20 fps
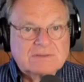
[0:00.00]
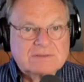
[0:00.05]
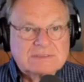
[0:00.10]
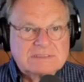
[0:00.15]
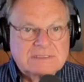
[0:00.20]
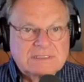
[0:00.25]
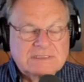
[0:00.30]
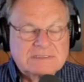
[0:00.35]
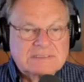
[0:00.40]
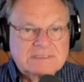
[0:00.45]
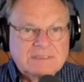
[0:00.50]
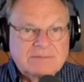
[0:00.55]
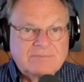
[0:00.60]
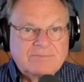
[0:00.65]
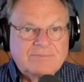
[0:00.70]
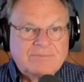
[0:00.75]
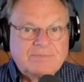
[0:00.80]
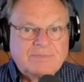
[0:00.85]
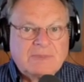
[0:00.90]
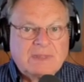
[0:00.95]

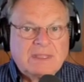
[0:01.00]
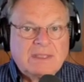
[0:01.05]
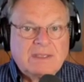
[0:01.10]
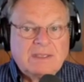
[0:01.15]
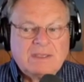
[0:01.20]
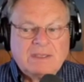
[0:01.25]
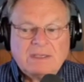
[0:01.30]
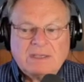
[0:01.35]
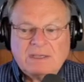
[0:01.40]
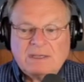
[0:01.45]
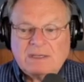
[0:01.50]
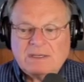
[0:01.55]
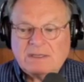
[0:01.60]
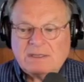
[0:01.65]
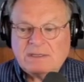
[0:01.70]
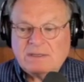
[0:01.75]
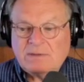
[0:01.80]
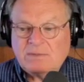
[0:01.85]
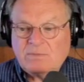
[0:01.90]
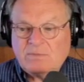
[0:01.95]
system
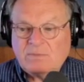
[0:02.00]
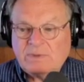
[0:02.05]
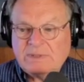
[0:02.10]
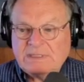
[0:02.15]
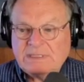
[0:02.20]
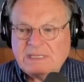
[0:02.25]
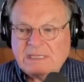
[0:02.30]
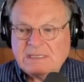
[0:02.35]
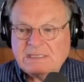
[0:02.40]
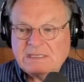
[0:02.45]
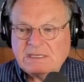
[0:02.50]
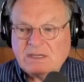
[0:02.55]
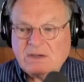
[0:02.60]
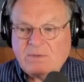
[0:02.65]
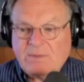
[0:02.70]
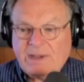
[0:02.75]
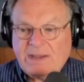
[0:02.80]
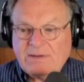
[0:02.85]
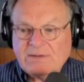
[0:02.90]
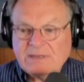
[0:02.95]
when they can
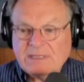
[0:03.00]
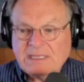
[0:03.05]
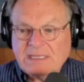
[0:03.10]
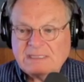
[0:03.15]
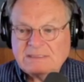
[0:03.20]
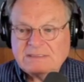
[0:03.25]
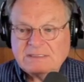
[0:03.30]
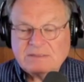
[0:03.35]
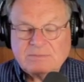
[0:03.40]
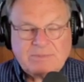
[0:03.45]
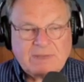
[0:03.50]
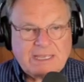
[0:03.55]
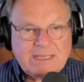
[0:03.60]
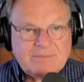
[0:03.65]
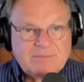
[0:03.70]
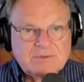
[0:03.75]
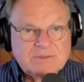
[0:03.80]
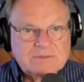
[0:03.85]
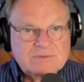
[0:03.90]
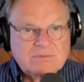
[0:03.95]
go out and get their
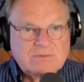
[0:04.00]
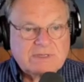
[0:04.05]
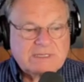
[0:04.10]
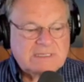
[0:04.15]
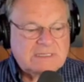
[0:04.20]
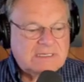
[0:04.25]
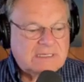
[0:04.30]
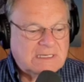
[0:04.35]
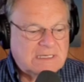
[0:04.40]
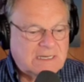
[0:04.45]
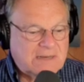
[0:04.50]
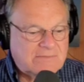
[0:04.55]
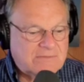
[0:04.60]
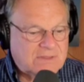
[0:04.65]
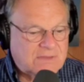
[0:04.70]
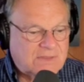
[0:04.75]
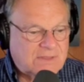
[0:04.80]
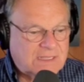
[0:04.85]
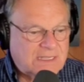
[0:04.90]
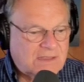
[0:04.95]
papers written and
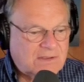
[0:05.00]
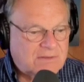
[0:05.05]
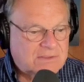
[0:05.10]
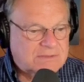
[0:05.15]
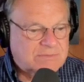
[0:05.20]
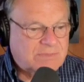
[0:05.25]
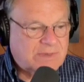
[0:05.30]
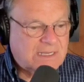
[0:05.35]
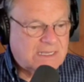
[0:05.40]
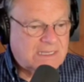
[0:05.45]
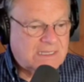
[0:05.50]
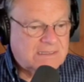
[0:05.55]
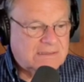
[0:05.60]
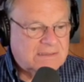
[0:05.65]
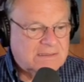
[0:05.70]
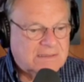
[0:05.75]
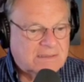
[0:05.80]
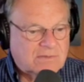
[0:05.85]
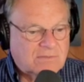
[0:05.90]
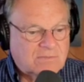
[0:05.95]
everything else by
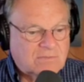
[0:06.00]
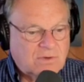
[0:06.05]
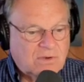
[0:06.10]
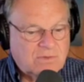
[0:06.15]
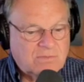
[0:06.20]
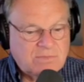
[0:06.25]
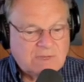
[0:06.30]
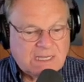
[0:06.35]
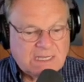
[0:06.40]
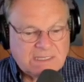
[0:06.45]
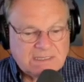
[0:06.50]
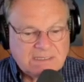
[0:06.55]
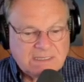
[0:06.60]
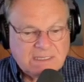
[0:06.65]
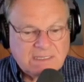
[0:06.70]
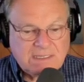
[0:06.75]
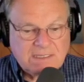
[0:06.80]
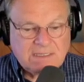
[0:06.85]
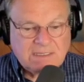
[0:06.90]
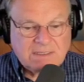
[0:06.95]
a robot
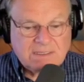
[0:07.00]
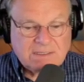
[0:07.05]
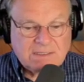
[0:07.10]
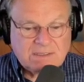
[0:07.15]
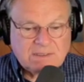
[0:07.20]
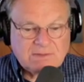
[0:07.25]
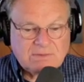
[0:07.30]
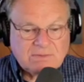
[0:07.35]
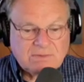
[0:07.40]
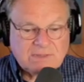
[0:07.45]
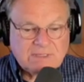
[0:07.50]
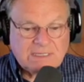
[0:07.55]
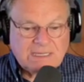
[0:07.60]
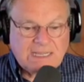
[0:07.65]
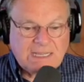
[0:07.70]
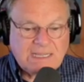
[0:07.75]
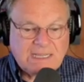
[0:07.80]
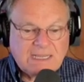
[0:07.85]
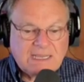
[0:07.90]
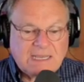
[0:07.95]
or an
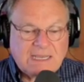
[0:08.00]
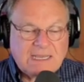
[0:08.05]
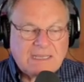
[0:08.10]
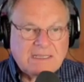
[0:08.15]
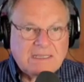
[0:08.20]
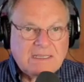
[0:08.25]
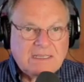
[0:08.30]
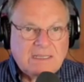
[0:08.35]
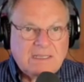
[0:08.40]
AI